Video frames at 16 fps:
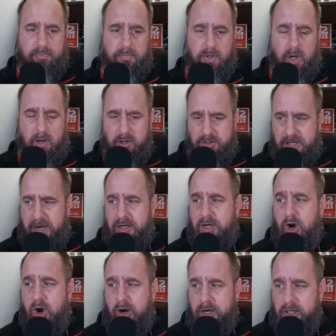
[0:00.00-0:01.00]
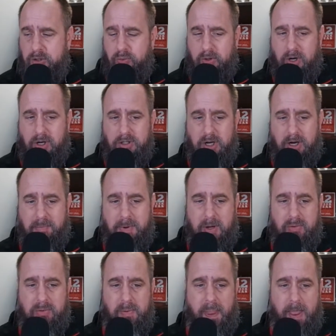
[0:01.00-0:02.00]
understanding your audience, we're going
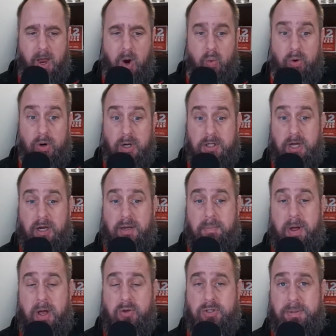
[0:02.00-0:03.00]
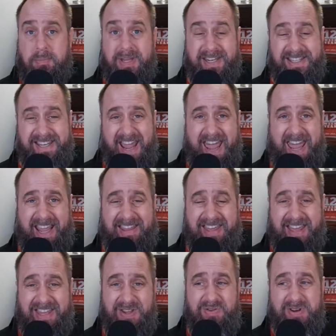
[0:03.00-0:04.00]
to talk about some of the tech
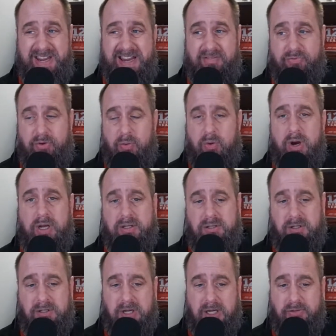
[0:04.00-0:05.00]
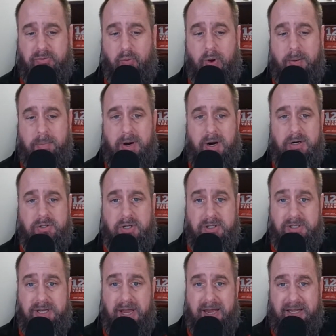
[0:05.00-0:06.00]
that you need for running successful webinars,
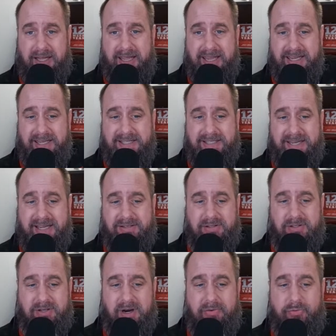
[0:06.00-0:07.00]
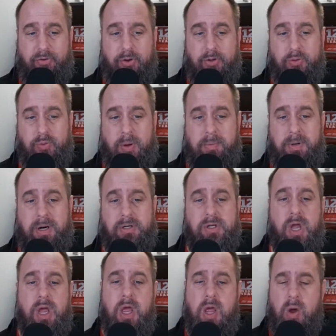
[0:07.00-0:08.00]
because tech is necessary for those webinars.
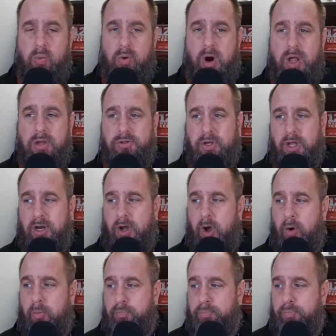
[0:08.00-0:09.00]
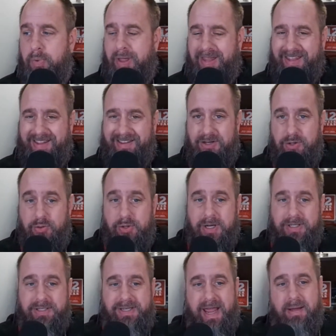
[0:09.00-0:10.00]
We're also going to help you
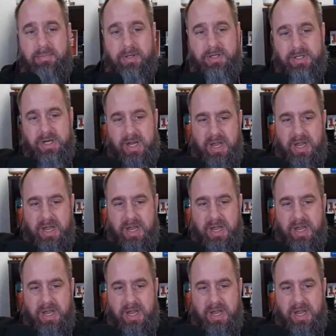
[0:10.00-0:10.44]
establish